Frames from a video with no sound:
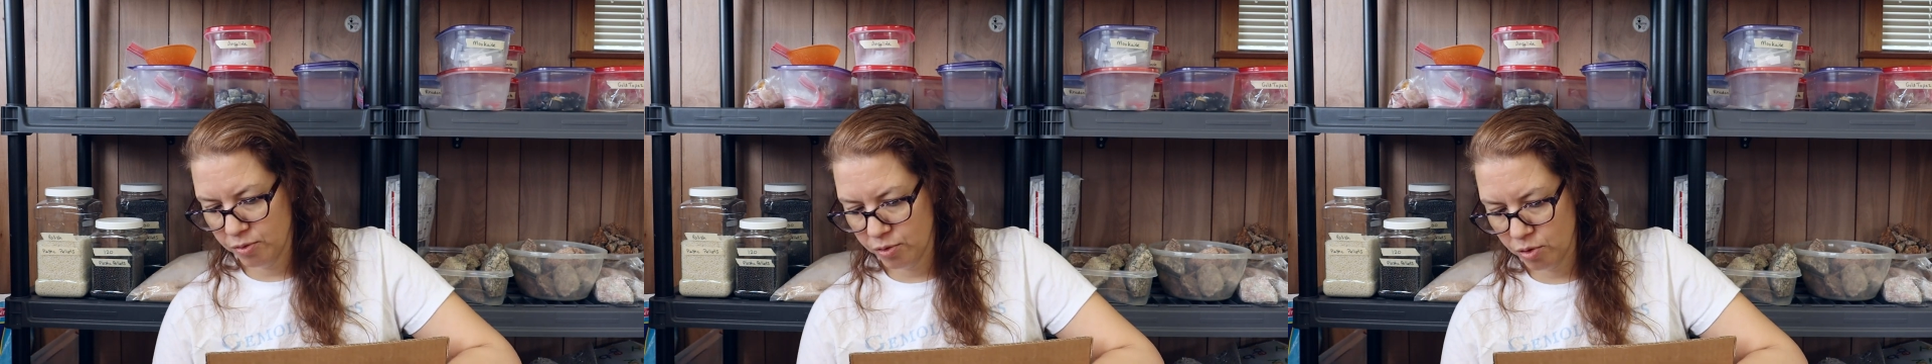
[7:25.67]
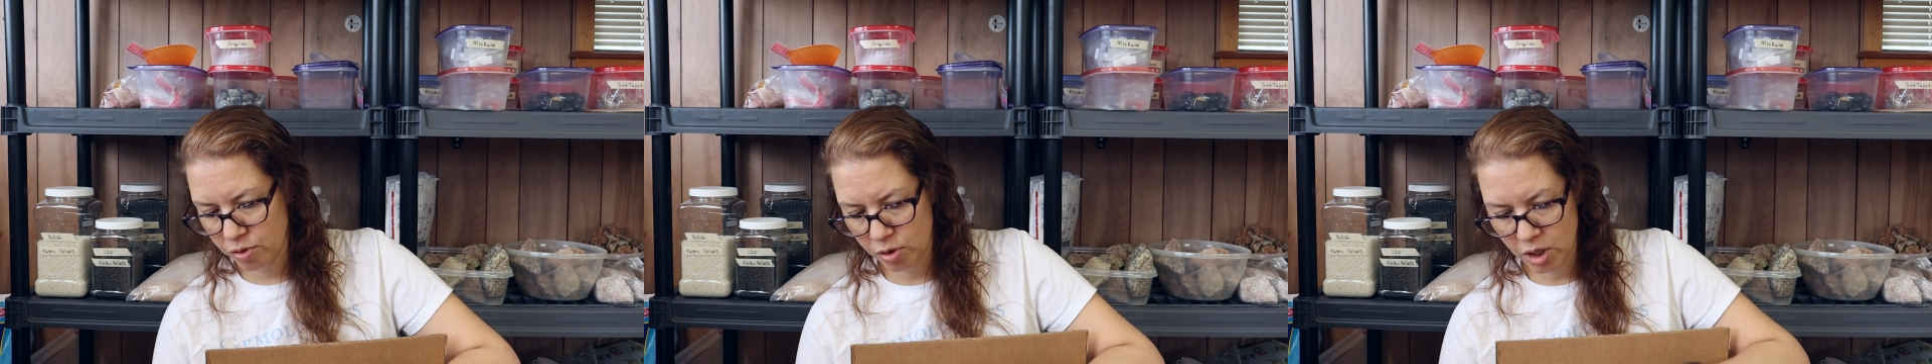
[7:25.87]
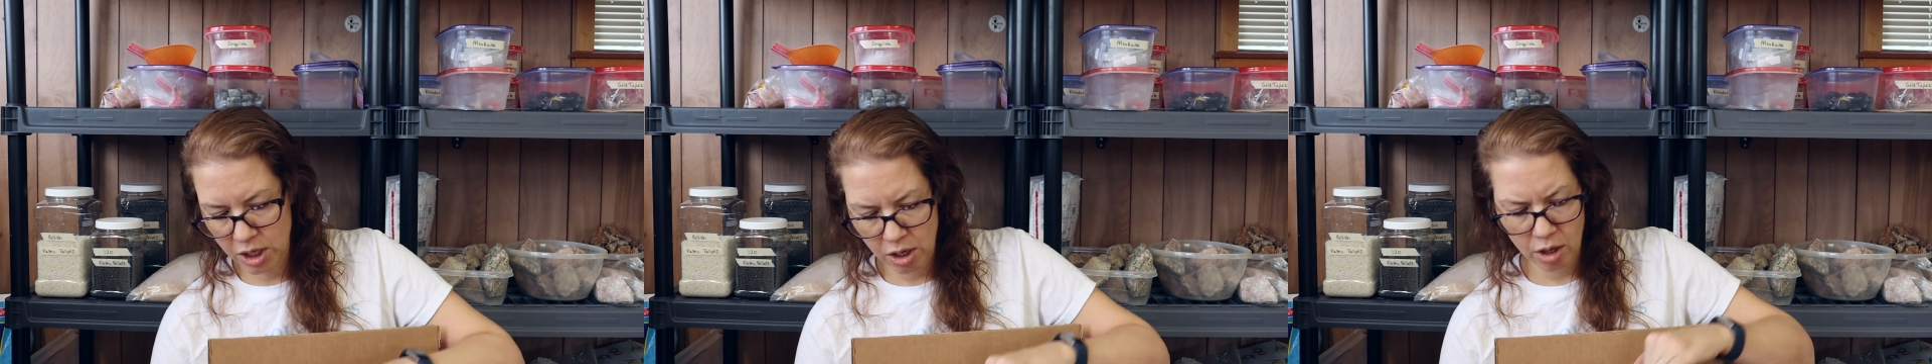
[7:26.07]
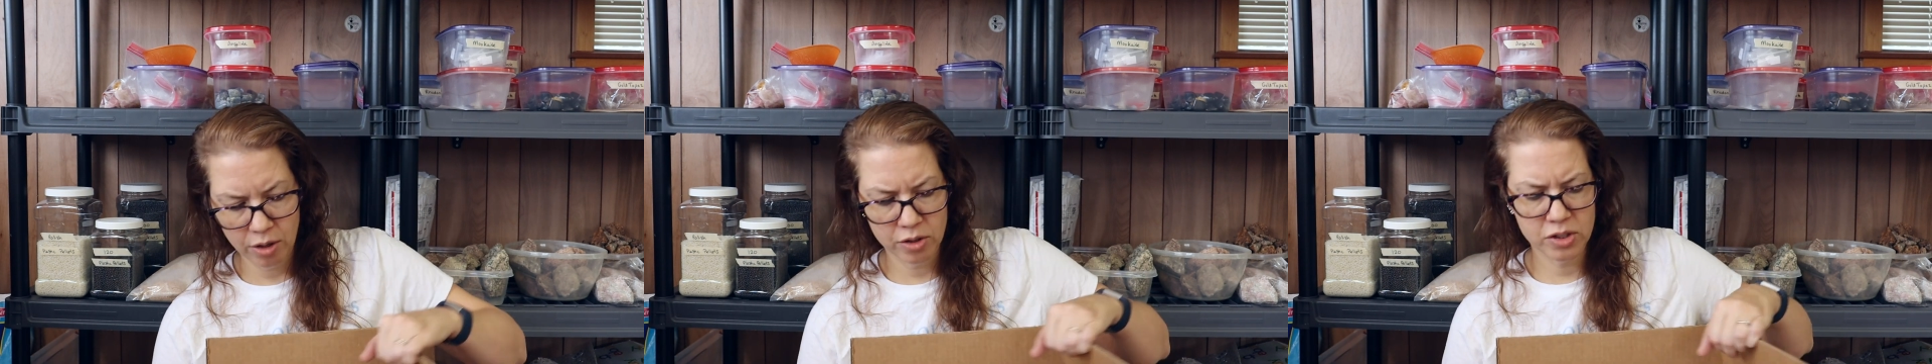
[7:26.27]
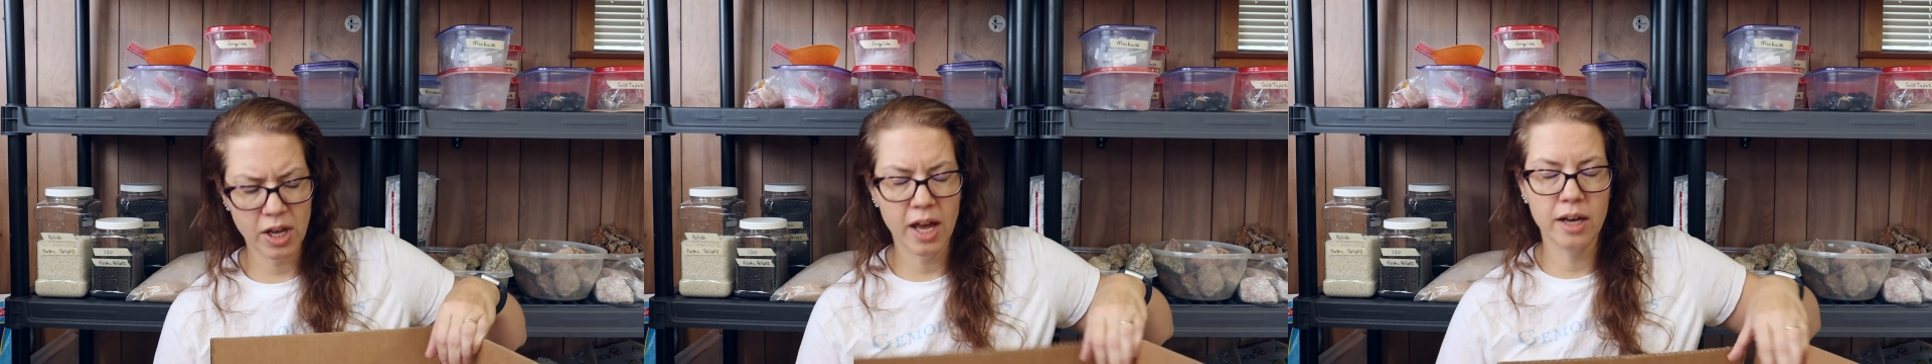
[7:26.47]
for
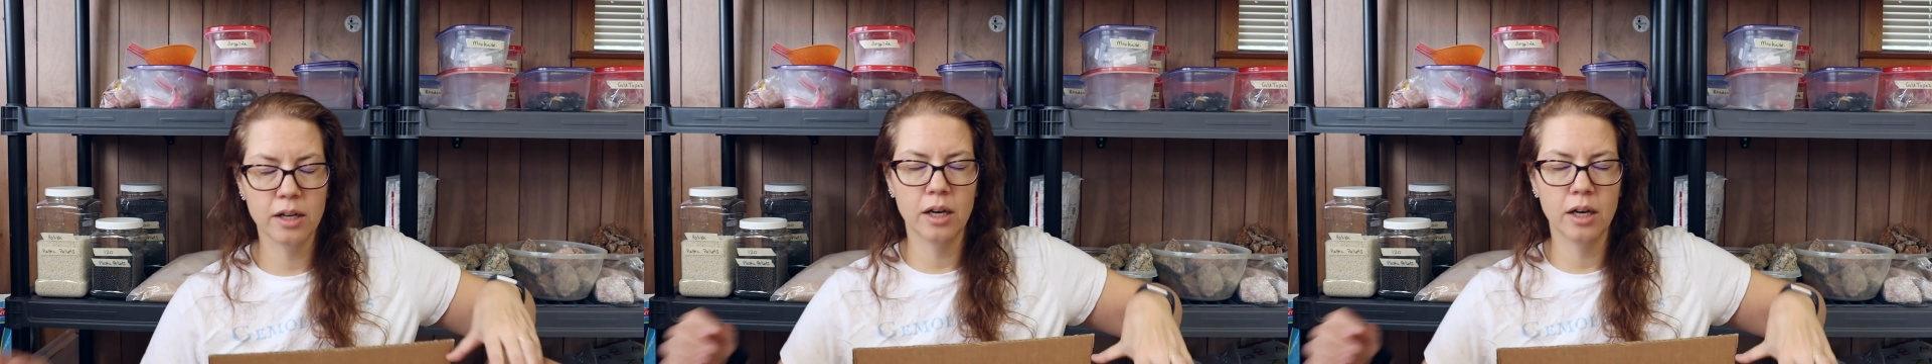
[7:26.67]
$30.